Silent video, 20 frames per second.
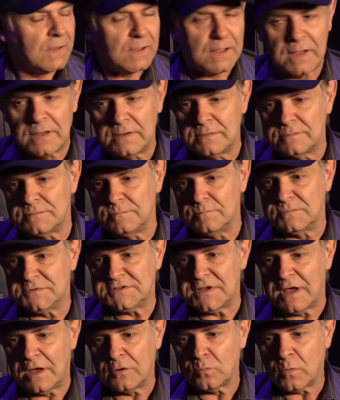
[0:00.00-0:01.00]
And
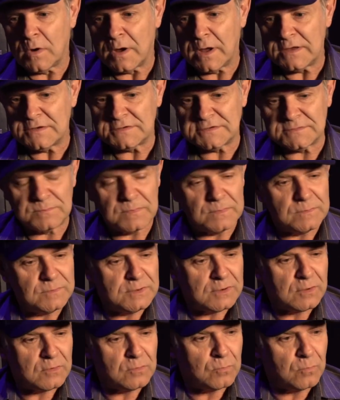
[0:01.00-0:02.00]
sound-wise,
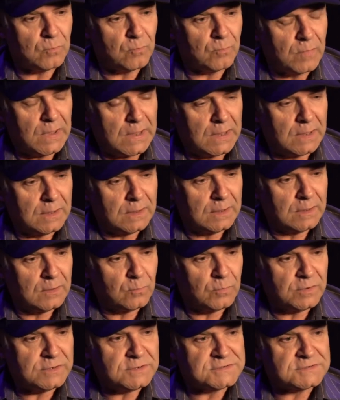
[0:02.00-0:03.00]

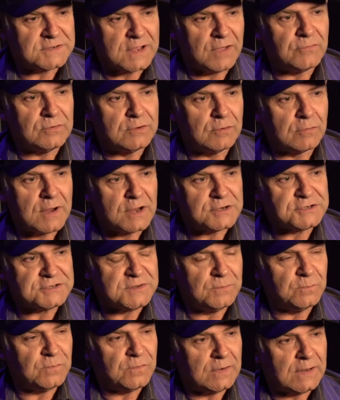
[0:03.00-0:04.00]
we discovered Crash
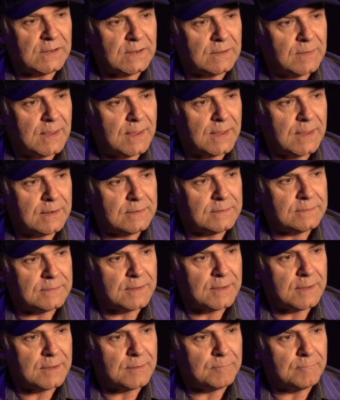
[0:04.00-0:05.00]
Symphony, and
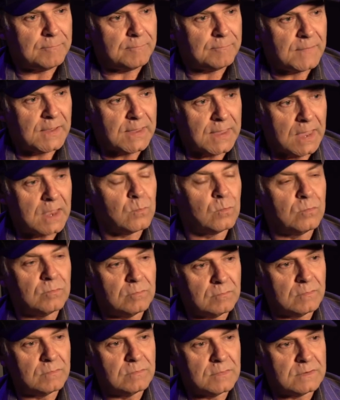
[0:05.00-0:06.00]
again,
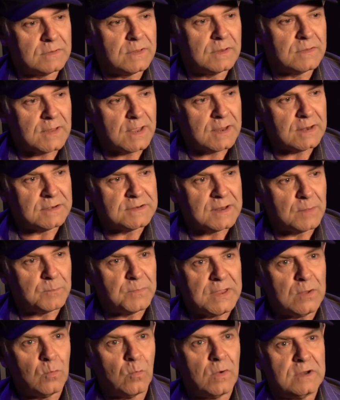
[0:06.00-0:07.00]
they ended up
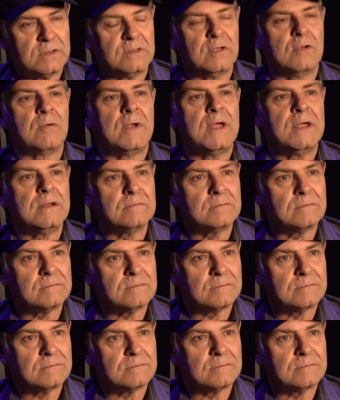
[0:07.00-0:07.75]
being one of the great